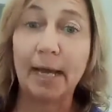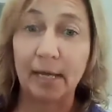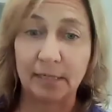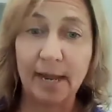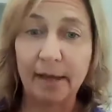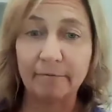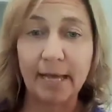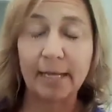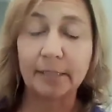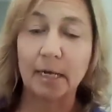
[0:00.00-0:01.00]
ahead and have
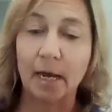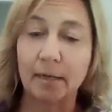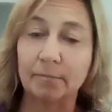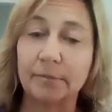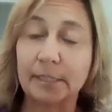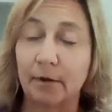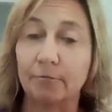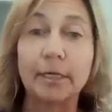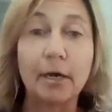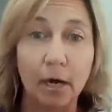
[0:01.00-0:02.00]
that
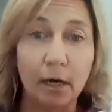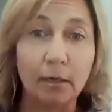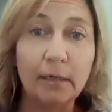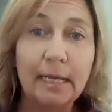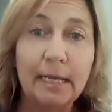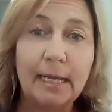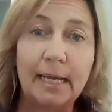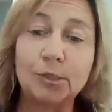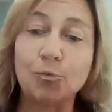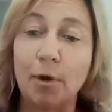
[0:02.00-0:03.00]
discovery call,
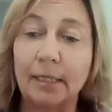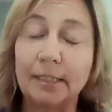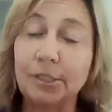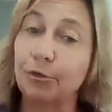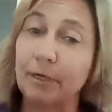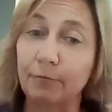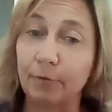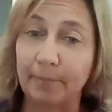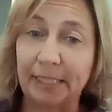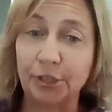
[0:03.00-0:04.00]
as well as your
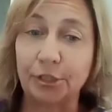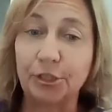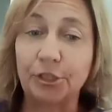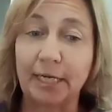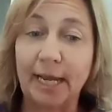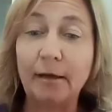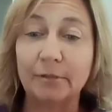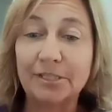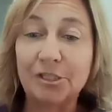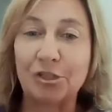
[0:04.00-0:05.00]
information to check out.
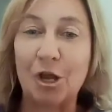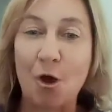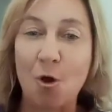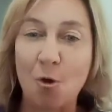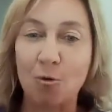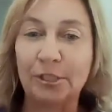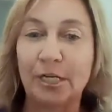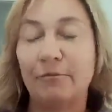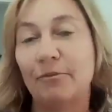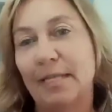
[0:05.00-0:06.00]
So
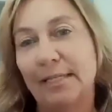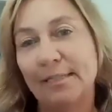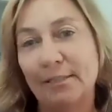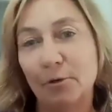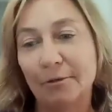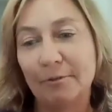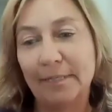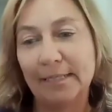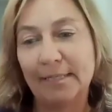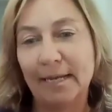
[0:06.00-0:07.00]
Jennifer, thanks
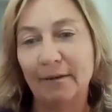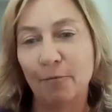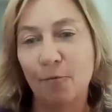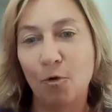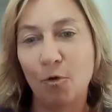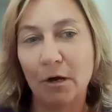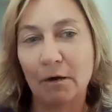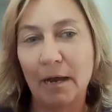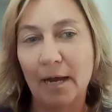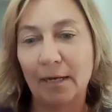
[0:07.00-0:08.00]
again
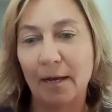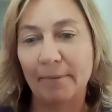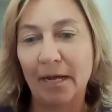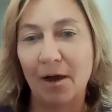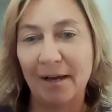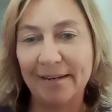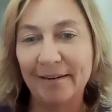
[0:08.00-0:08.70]
for coming on